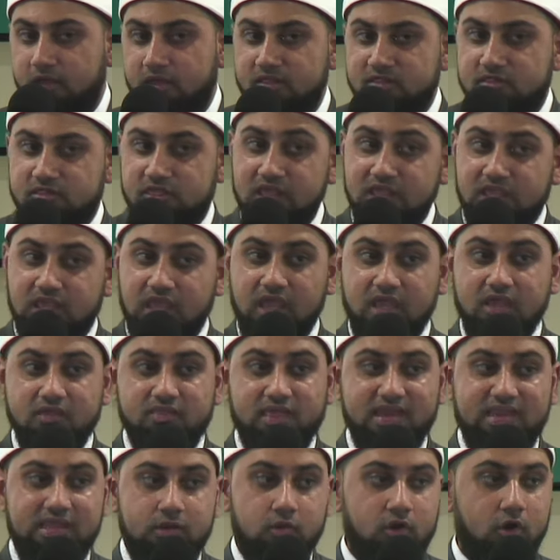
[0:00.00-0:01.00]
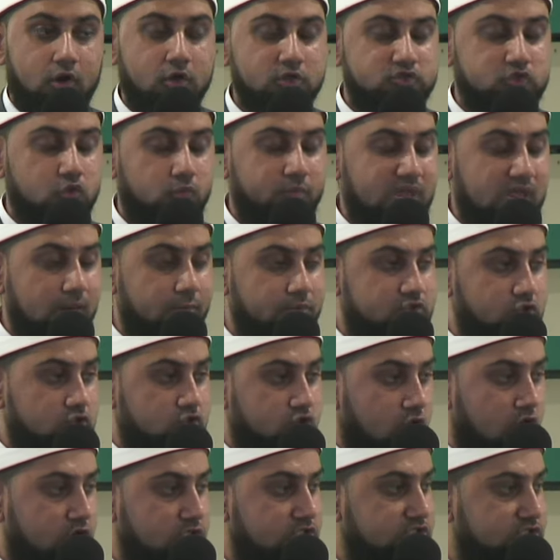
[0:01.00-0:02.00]
thinking that he would also be able to
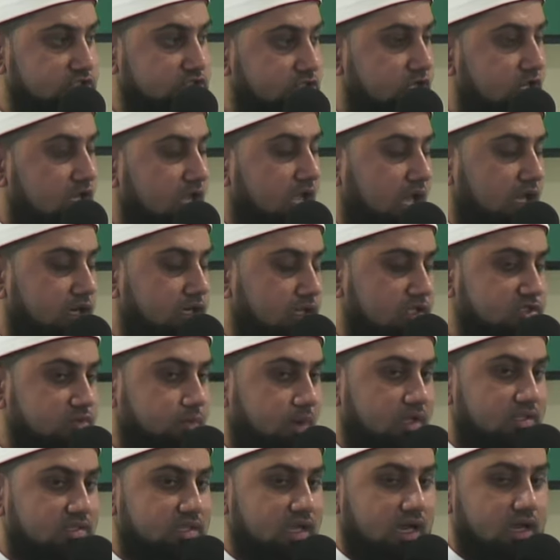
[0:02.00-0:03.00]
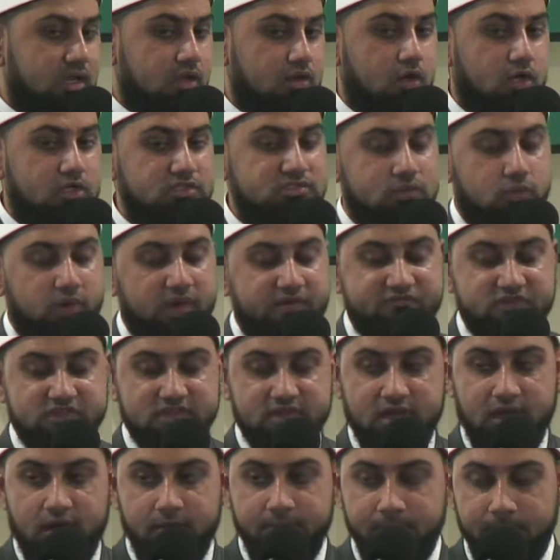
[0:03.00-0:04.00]
cross, and Allah subhanahu wa ta'ala caused the waves to
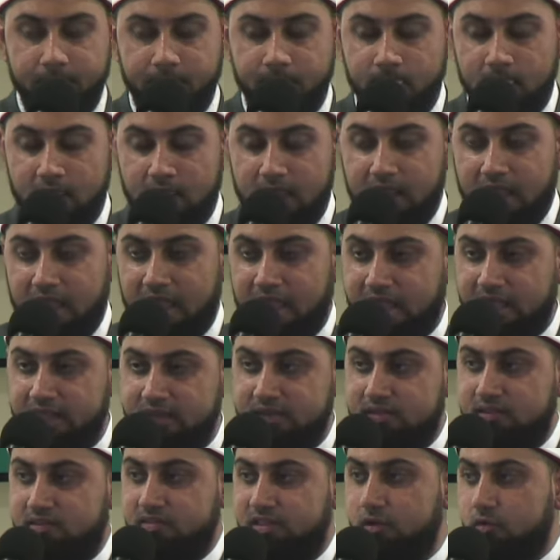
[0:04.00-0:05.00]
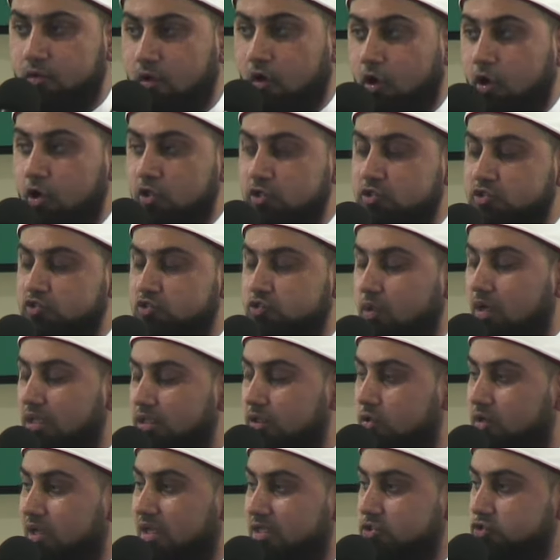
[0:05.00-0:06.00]
come, and they were all
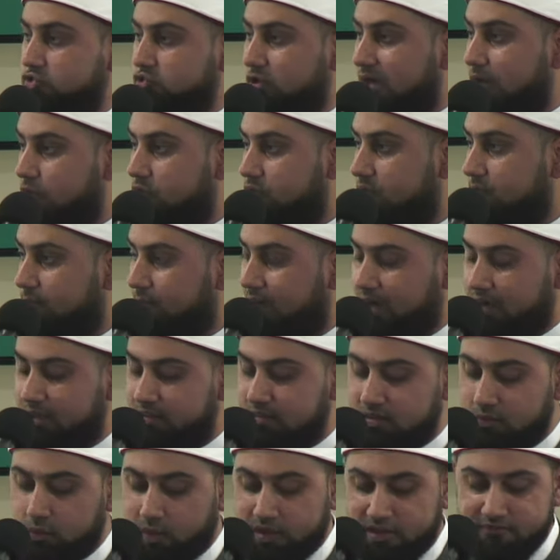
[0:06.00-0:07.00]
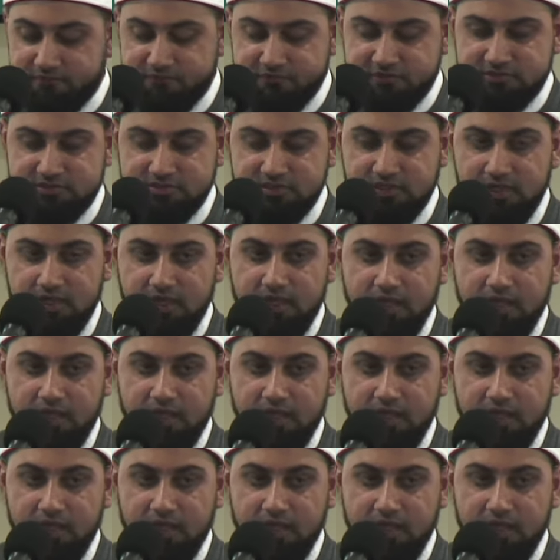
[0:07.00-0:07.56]
swallowed and drowned by the waves.